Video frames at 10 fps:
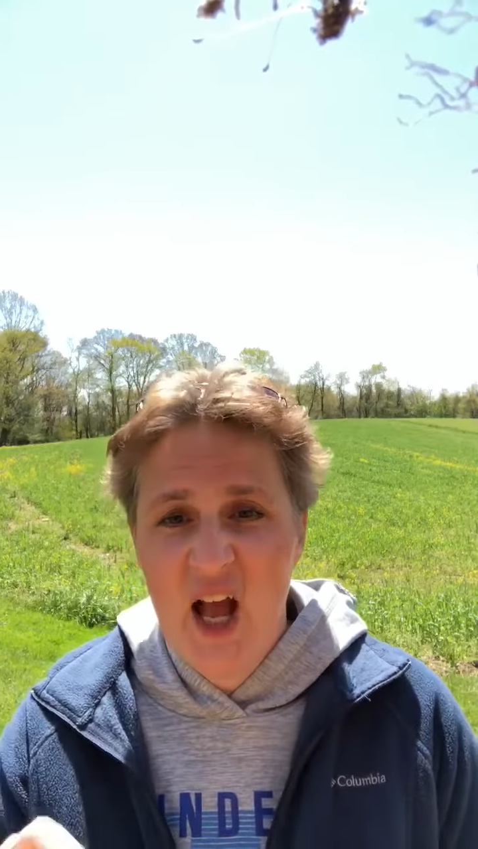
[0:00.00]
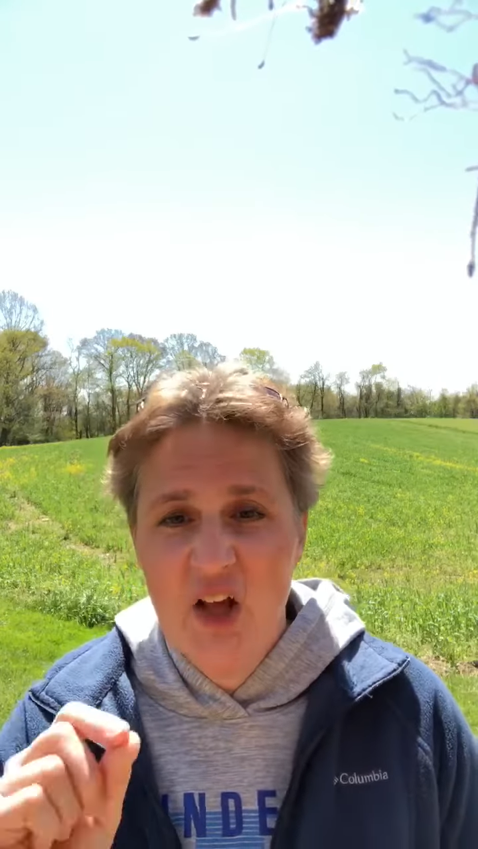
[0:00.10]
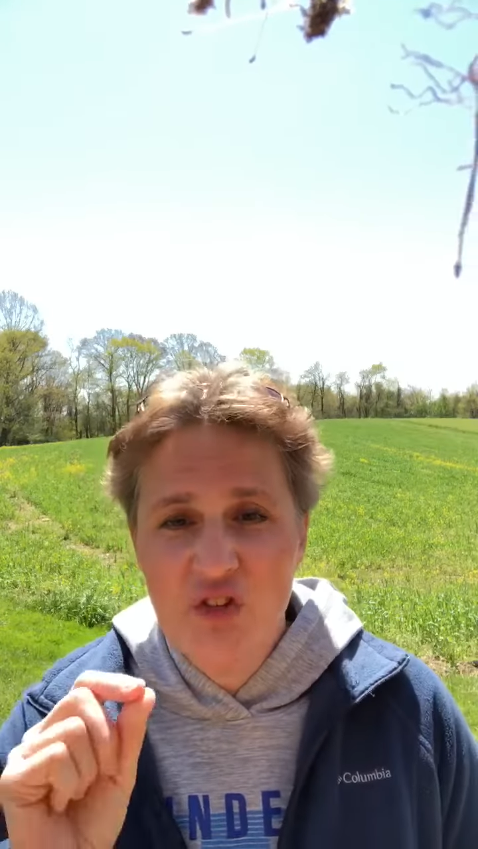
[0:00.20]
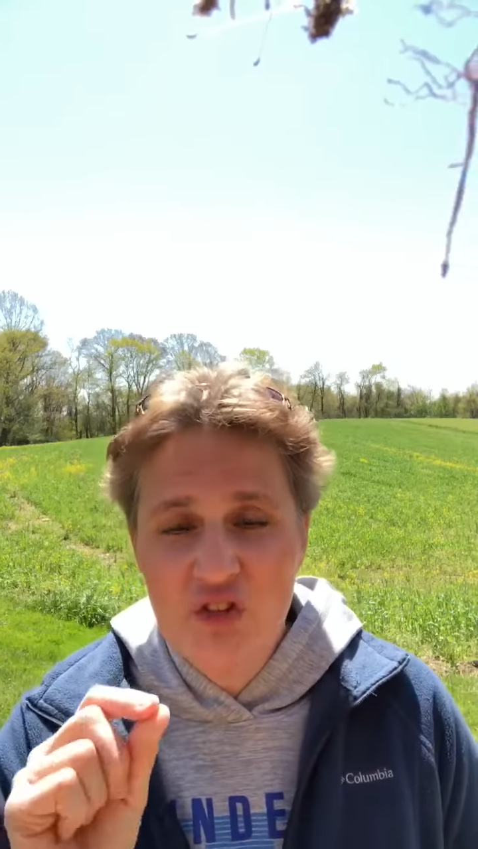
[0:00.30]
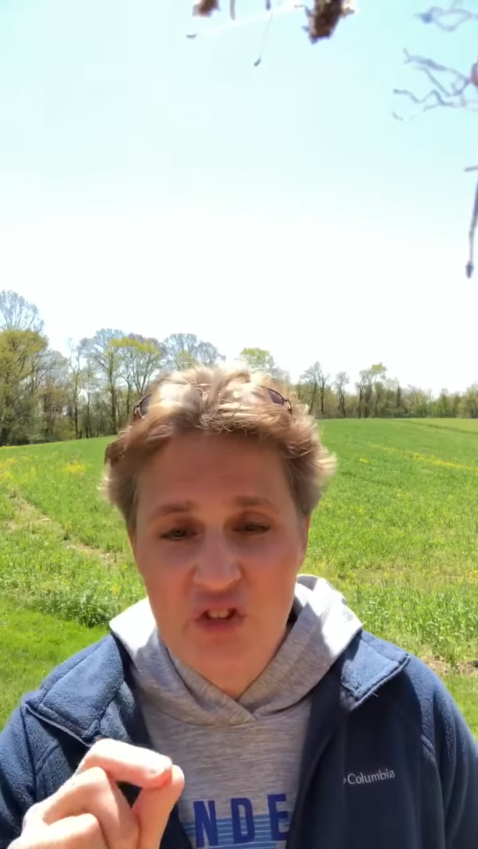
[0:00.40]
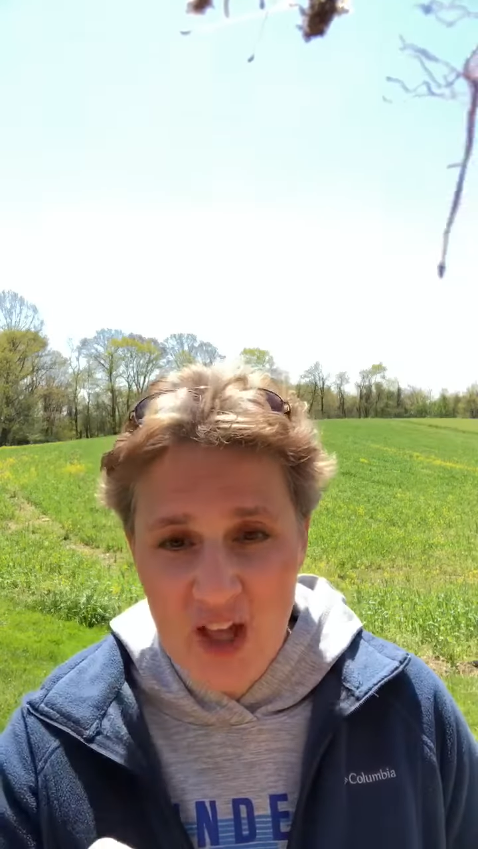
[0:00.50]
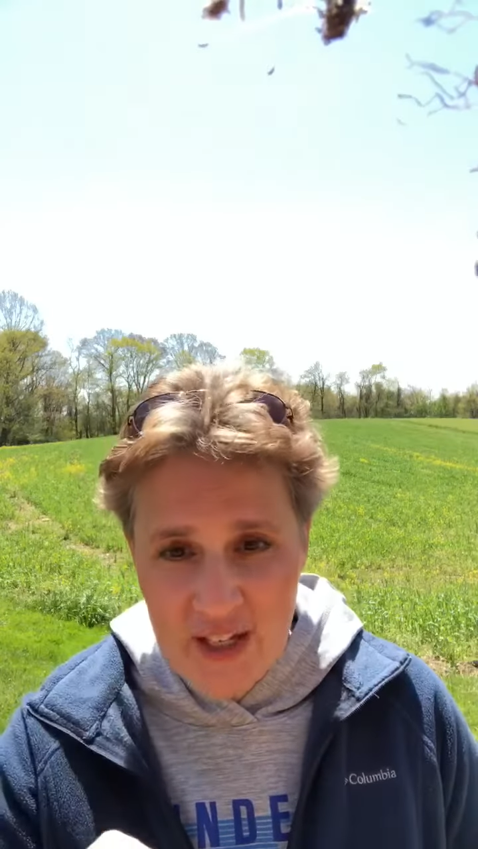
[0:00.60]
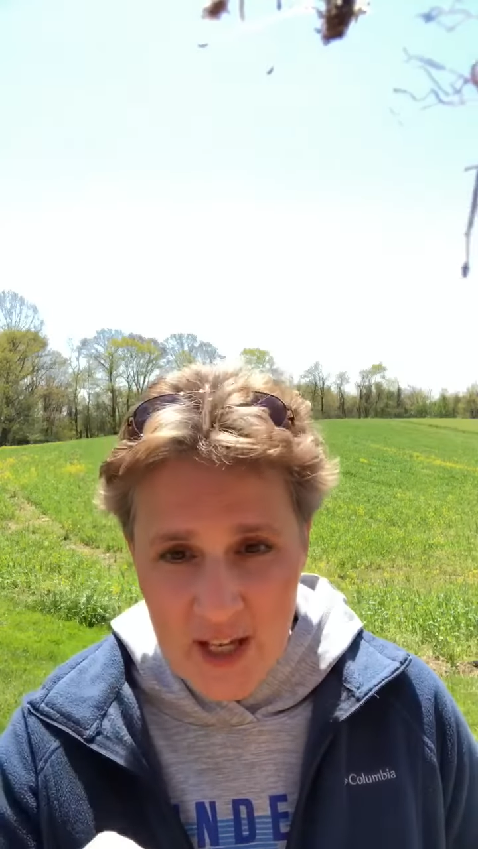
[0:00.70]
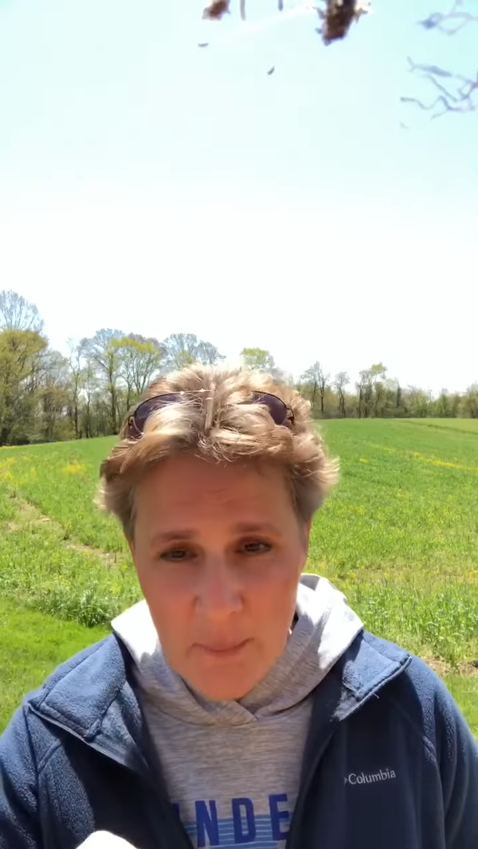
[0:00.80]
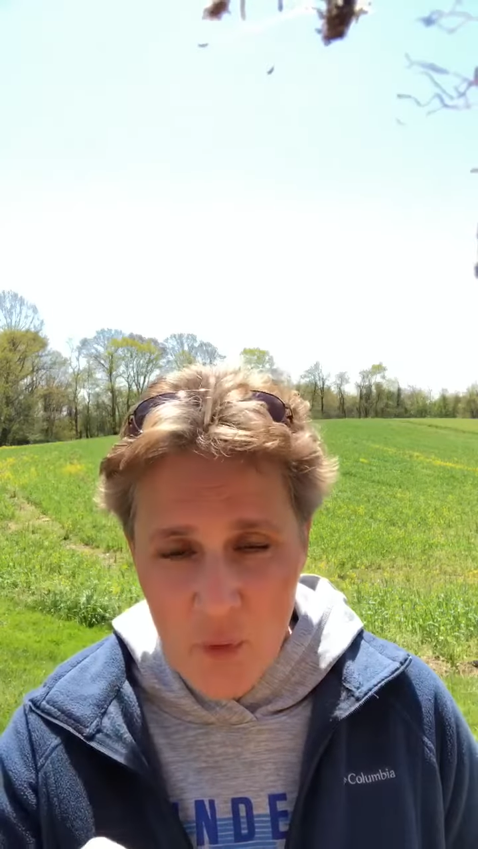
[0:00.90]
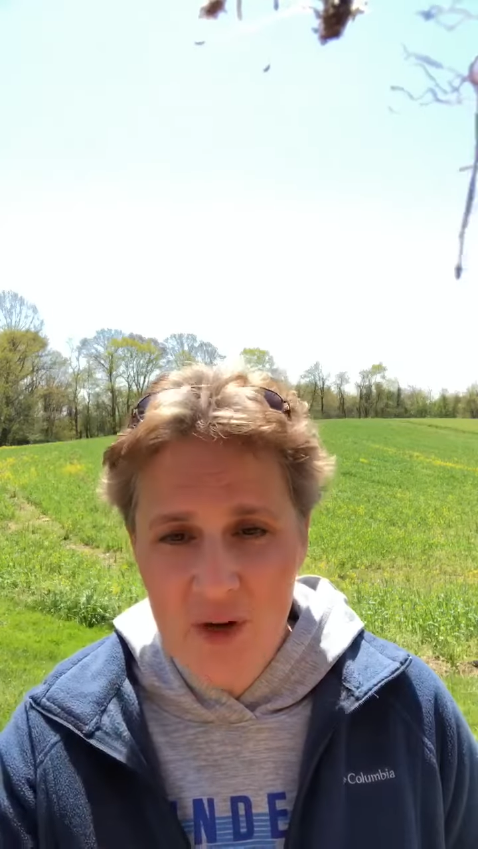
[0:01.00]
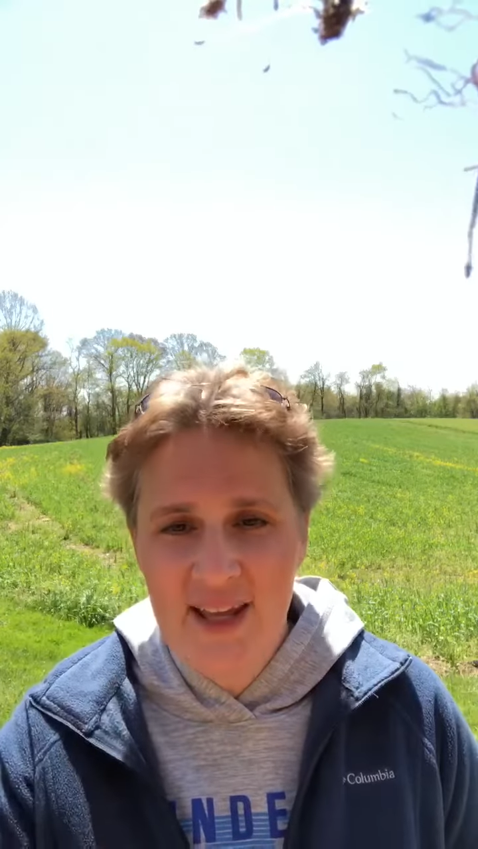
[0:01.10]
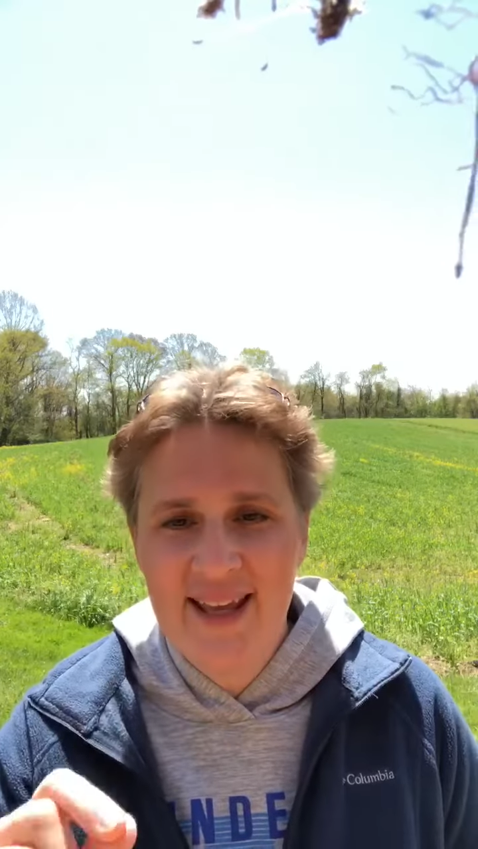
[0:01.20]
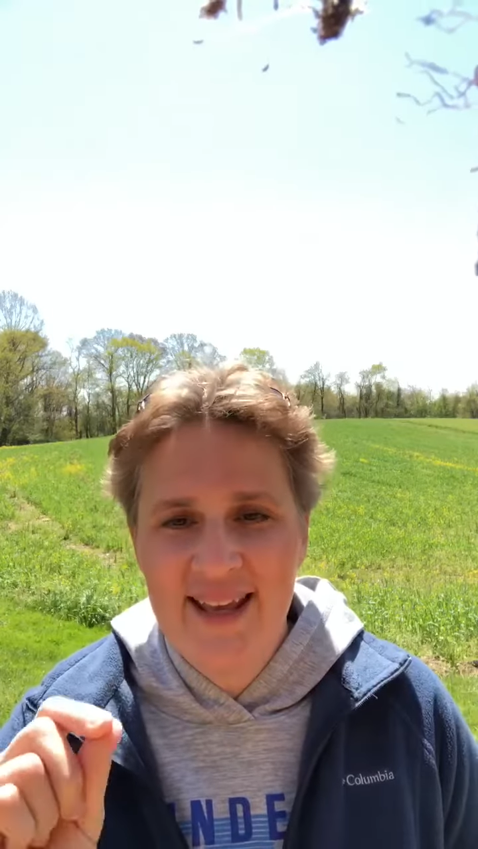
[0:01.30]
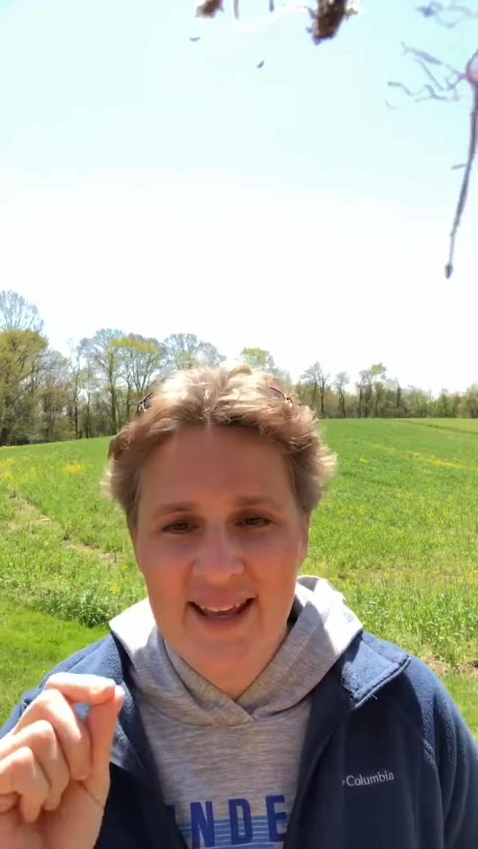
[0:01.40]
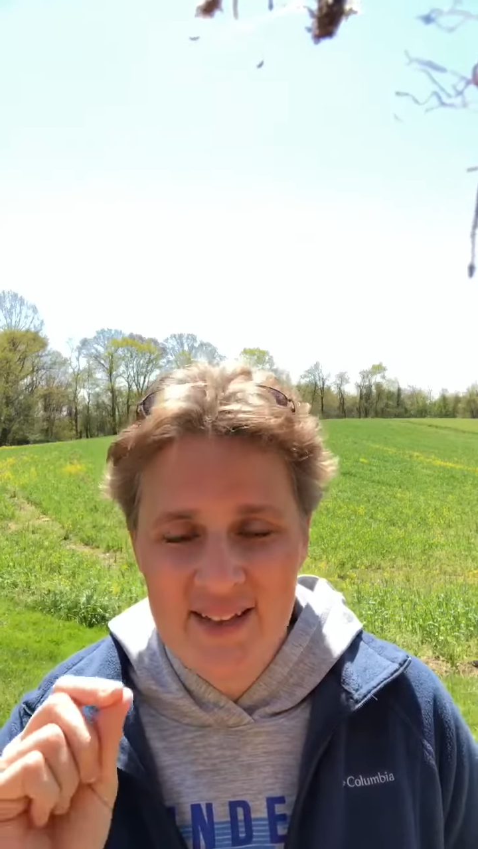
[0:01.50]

Sunday morning,